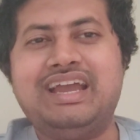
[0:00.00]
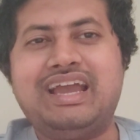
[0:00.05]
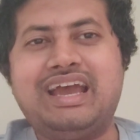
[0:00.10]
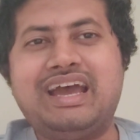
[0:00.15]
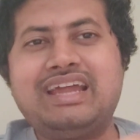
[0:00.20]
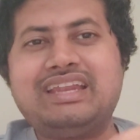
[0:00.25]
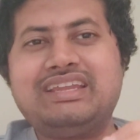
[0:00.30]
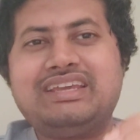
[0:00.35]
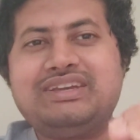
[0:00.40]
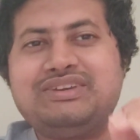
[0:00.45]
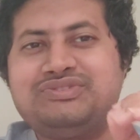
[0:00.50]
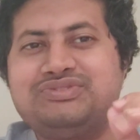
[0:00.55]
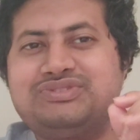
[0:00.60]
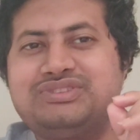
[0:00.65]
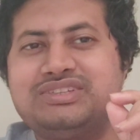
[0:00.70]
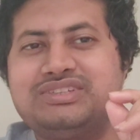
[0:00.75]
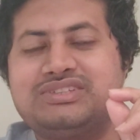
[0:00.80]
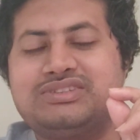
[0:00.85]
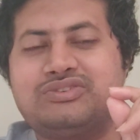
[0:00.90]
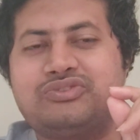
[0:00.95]
And if
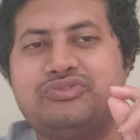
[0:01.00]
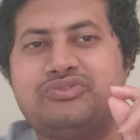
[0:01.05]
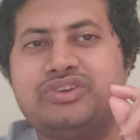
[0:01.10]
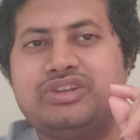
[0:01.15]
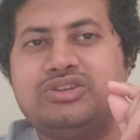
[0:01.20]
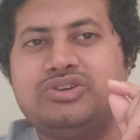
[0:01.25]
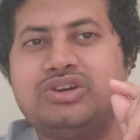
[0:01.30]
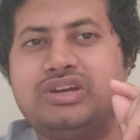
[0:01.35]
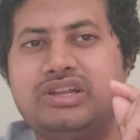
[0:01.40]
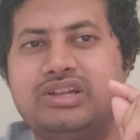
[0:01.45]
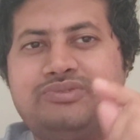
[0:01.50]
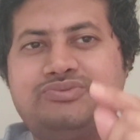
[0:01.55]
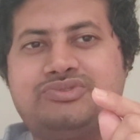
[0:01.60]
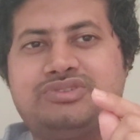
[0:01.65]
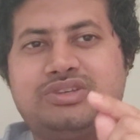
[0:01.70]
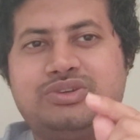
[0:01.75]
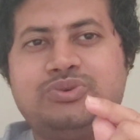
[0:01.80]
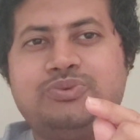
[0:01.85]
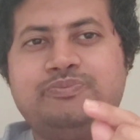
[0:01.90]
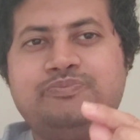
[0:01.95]
this video
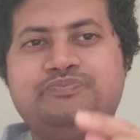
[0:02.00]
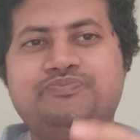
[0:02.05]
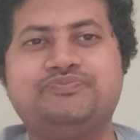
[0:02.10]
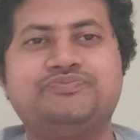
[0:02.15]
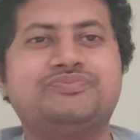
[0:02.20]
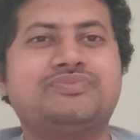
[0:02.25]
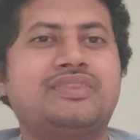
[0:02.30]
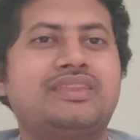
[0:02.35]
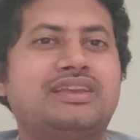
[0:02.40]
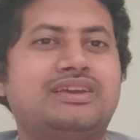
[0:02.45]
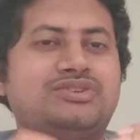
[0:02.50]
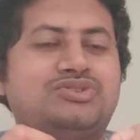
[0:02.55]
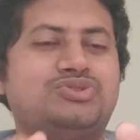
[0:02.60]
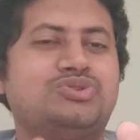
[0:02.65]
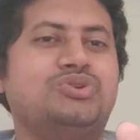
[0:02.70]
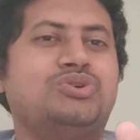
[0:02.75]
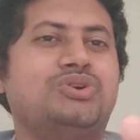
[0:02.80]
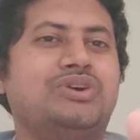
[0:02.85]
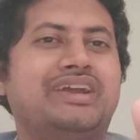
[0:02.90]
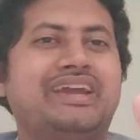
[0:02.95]
helps you,
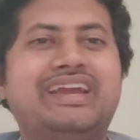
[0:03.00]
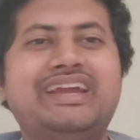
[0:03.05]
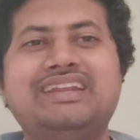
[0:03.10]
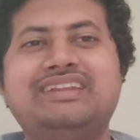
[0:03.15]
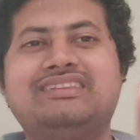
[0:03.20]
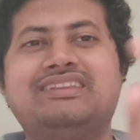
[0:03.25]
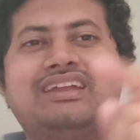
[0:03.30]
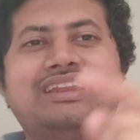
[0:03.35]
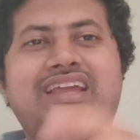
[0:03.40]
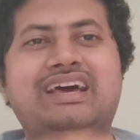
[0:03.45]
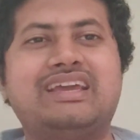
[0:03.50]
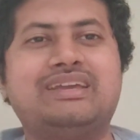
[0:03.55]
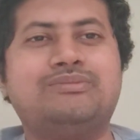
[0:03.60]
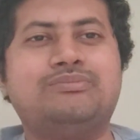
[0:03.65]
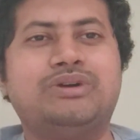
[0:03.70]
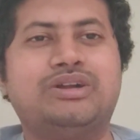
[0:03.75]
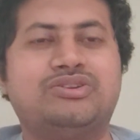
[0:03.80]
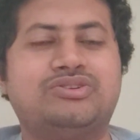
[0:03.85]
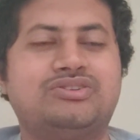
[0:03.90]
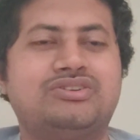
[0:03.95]
so hit the like
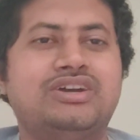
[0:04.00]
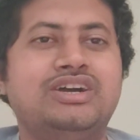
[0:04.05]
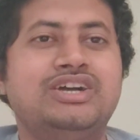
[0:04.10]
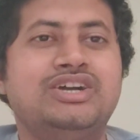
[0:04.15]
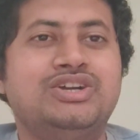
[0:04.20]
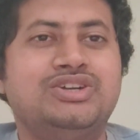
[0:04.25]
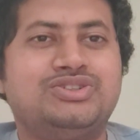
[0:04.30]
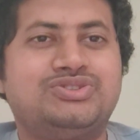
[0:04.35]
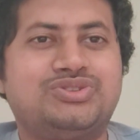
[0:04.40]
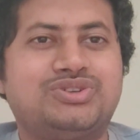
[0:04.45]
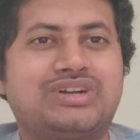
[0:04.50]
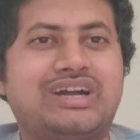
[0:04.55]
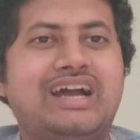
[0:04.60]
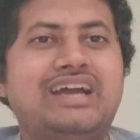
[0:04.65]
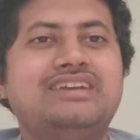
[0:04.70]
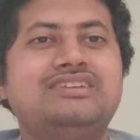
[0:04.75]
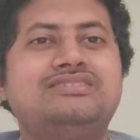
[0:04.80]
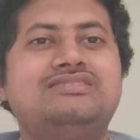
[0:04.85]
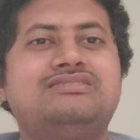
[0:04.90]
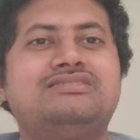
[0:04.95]
button. So
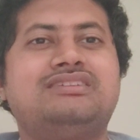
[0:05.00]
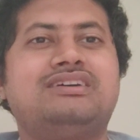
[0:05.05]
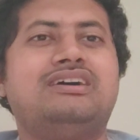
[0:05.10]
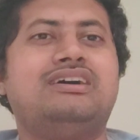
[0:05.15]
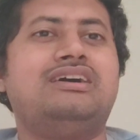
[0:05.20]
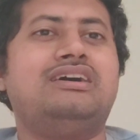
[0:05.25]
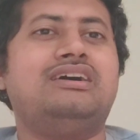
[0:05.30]
guys,